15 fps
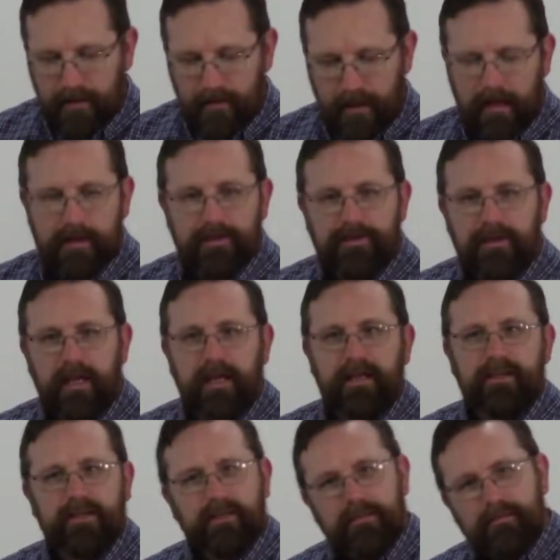And he
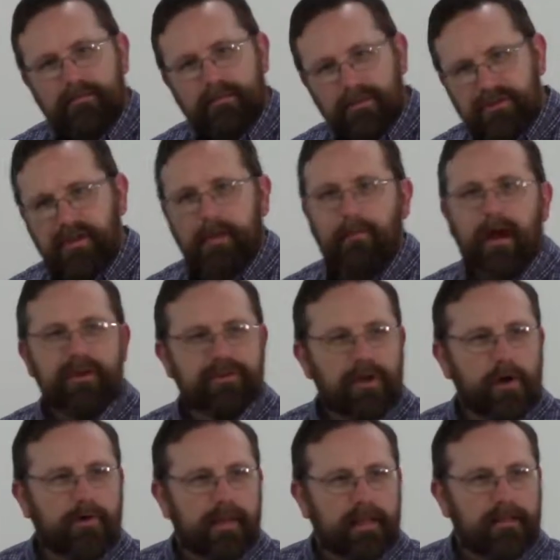said, semi
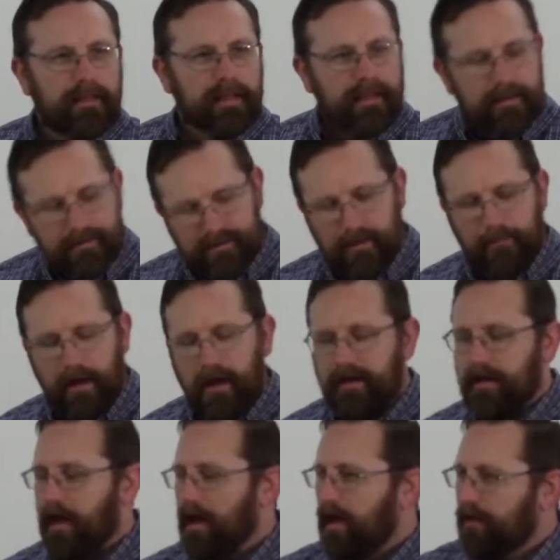jokingly, semi
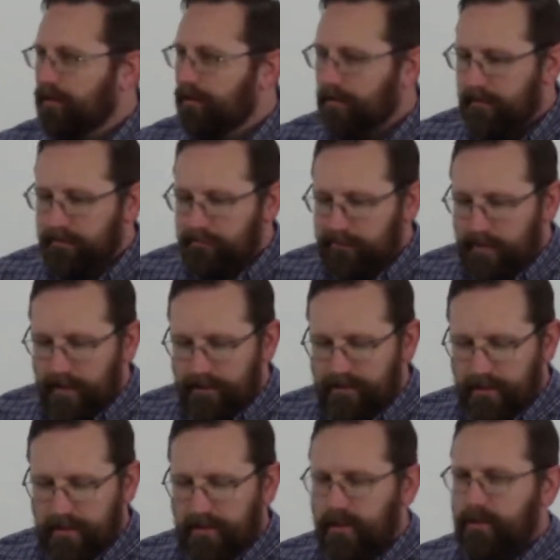not, he
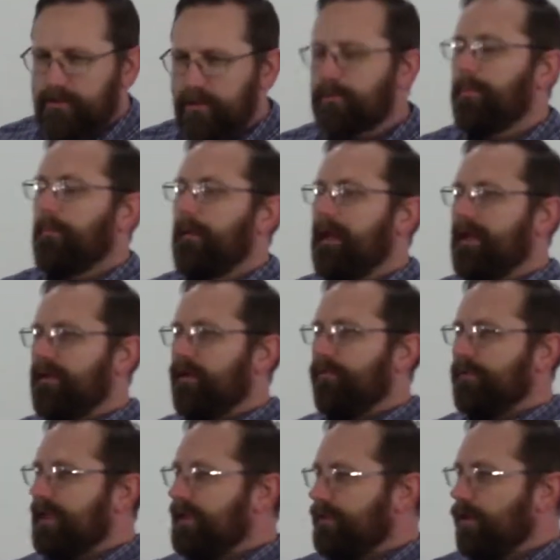said, Superman
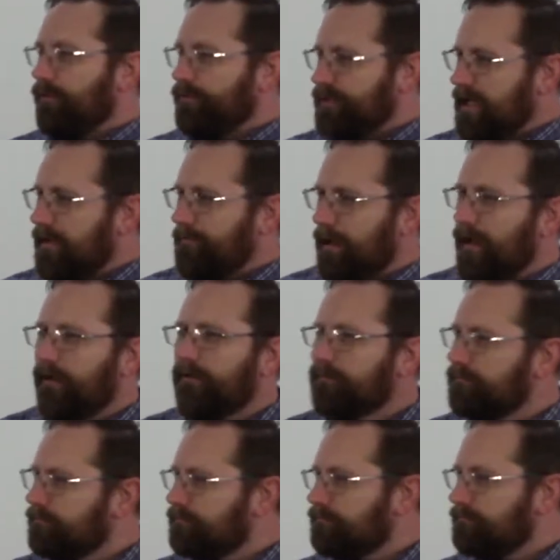don't need no
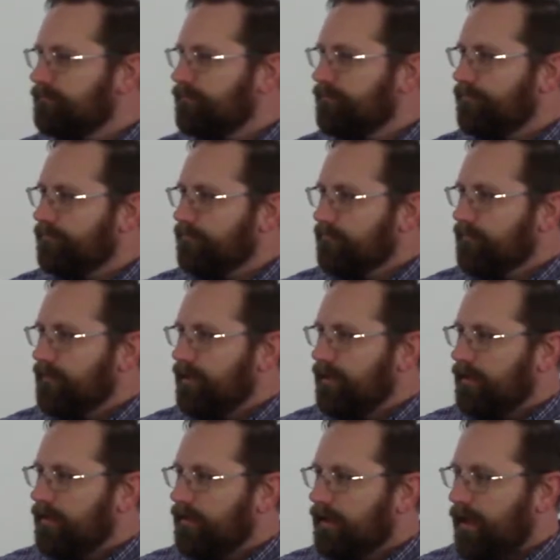seatbelt.
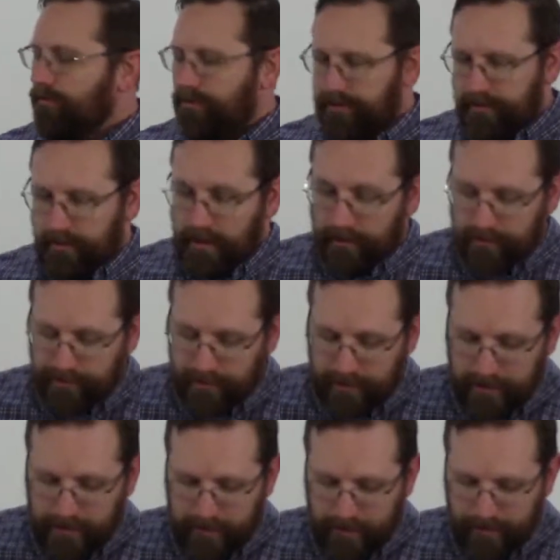And the, and
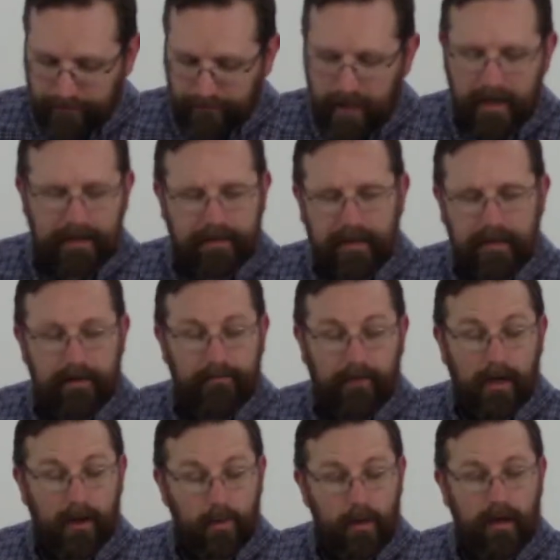the, uh, the flight attendant,
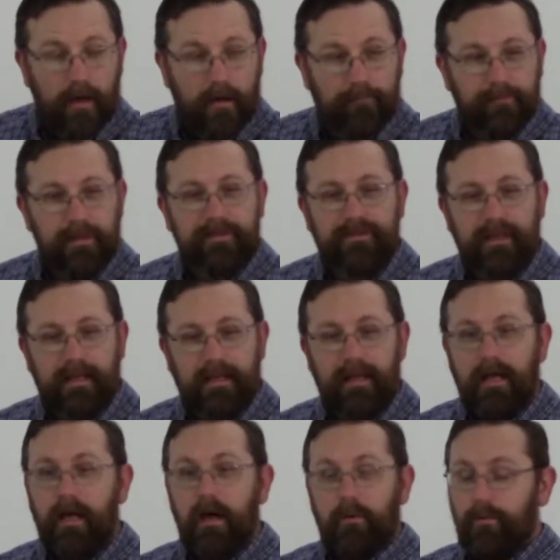very quick on her feet, said,
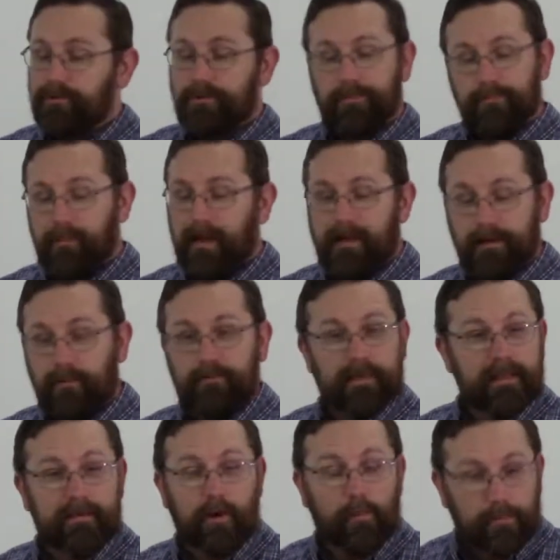Well, Superman don't
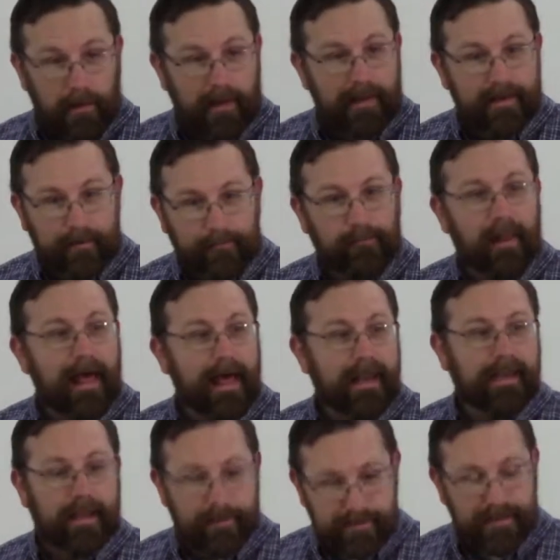need no plane to fly.
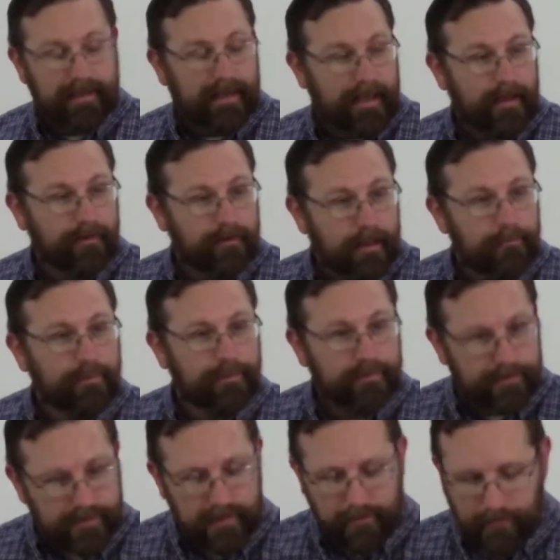Now sit down and put
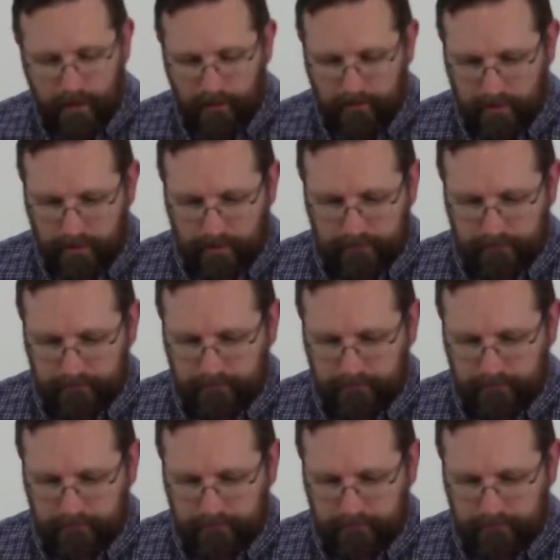your seatbelt on.